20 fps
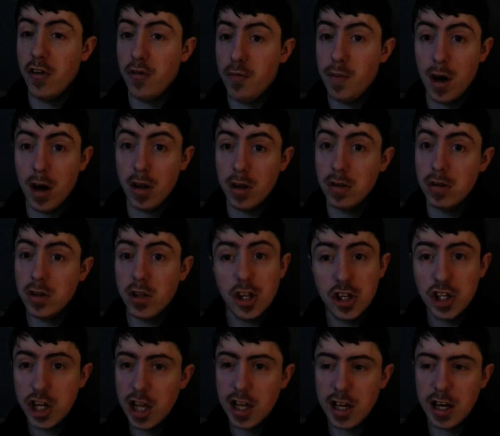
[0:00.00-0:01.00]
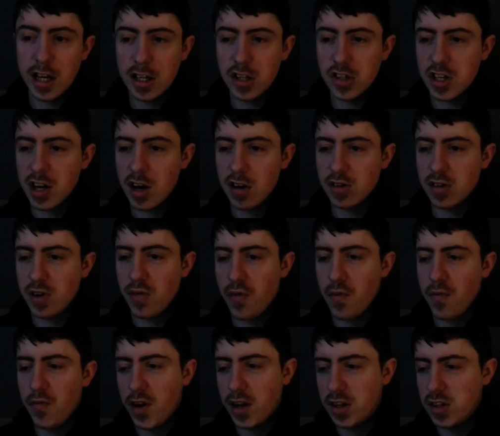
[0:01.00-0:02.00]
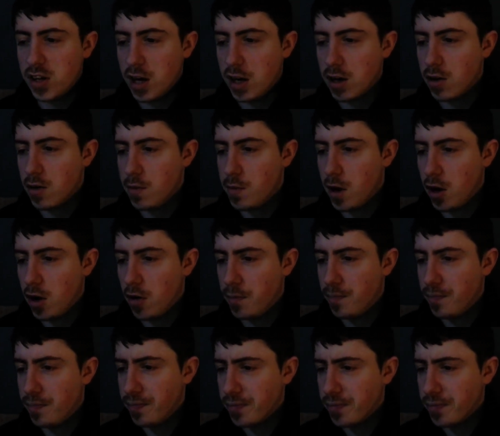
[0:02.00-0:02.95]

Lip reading: of me on the Jellicans coaster from Fantasyland coming up.